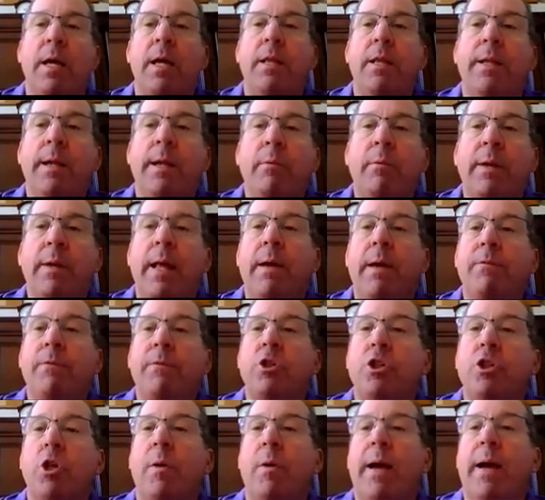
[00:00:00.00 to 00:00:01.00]
they would have to
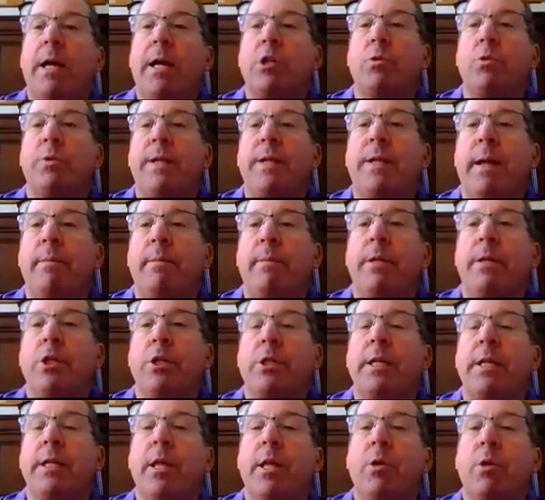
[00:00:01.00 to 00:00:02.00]
show actual damages.
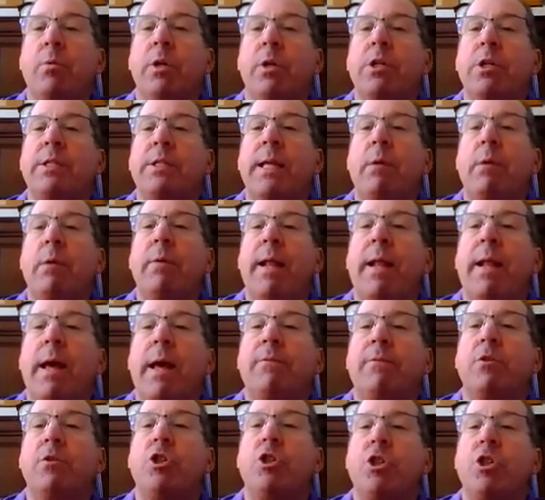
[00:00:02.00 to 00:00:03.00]
In other words, they would have
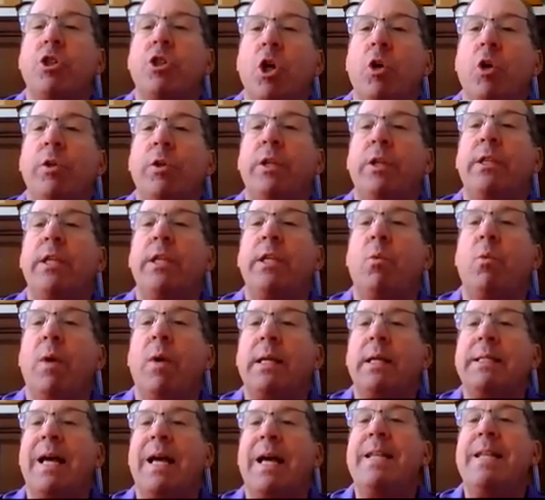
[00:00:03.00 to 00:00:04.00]
to show that there
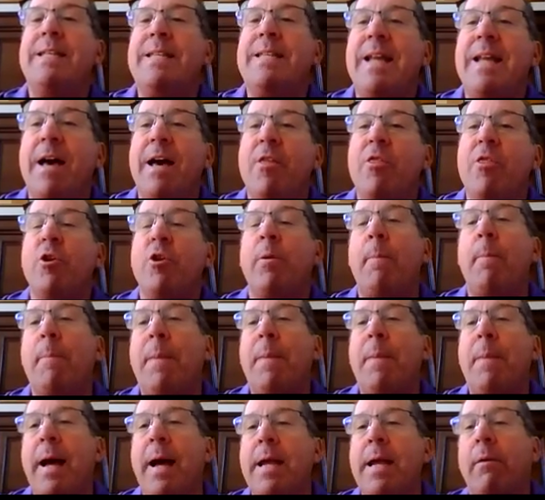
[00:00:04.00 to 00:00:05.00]
was another
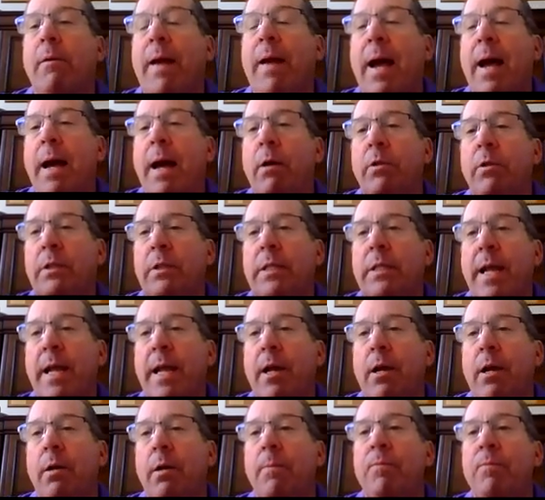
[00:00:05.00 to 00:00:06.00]
buyer out
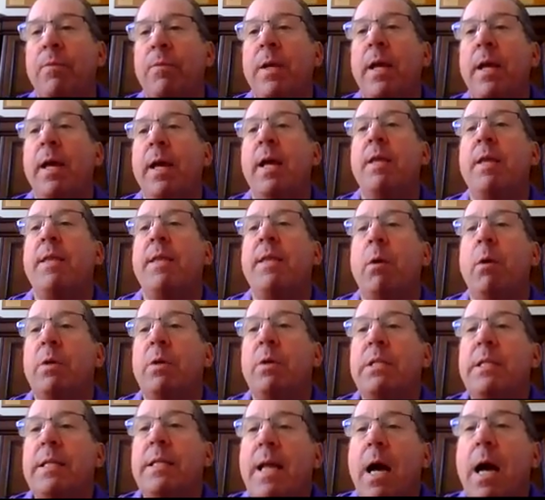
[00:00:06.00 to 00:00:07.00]
there that was
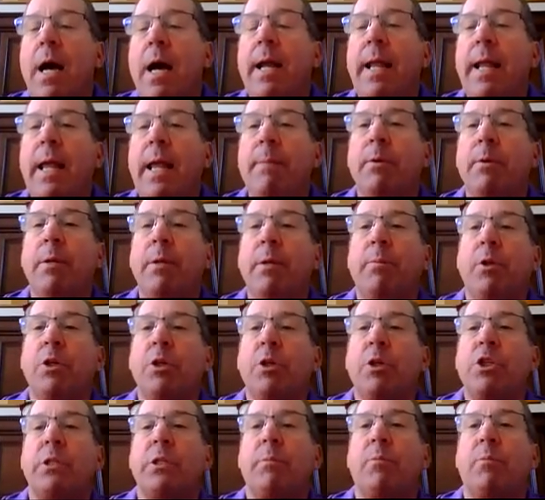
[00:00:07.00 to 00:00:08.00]
not able to
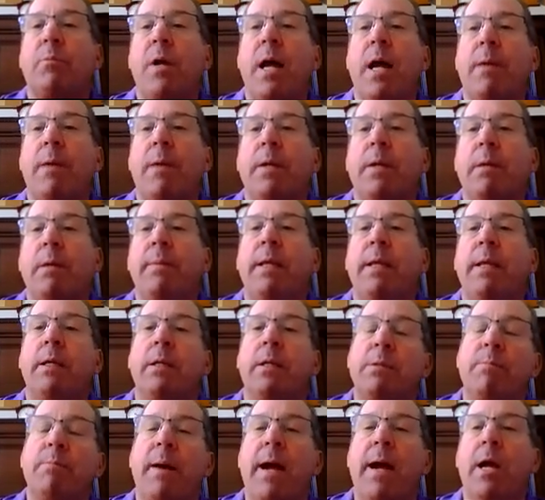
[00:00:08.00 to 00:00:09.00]
purchase the property because
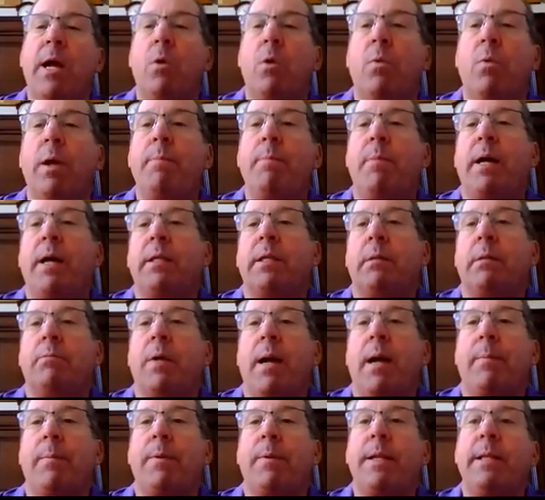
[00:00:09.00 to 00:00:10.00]
buyer 1 bought the
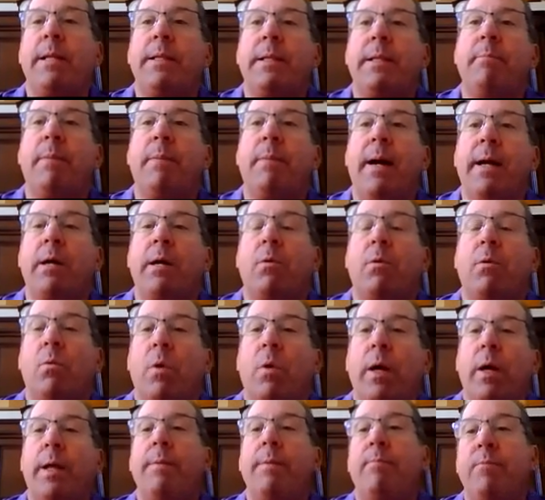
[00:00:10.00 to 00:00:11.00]
property and then buyer
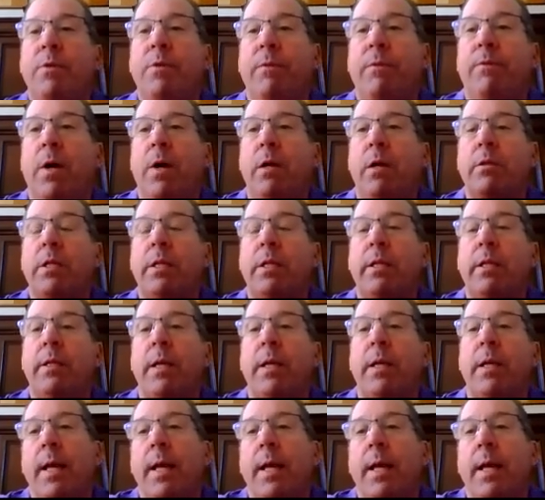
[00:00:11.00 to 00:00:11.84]
1 defaulted,